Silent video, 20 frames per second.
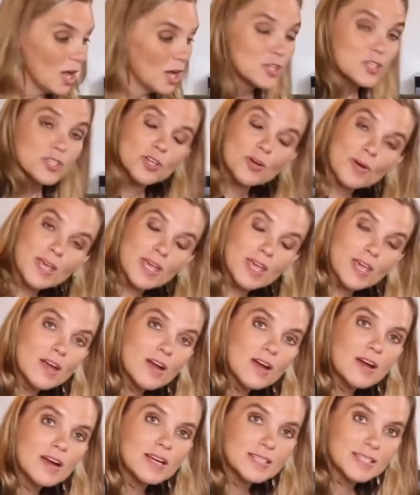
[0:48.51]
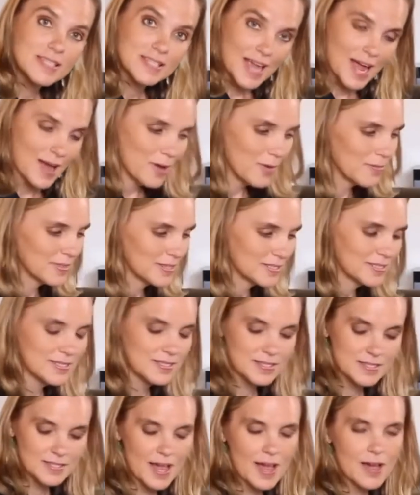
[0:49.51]
So here is Scout, this
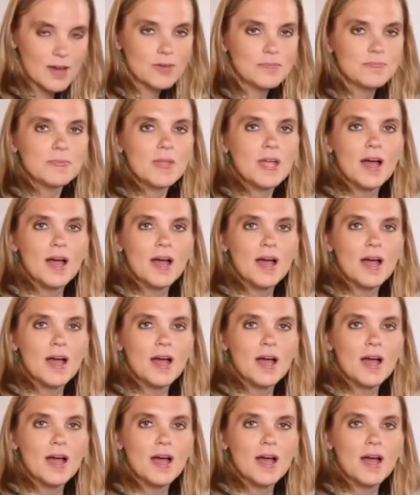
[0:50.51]
is Scout.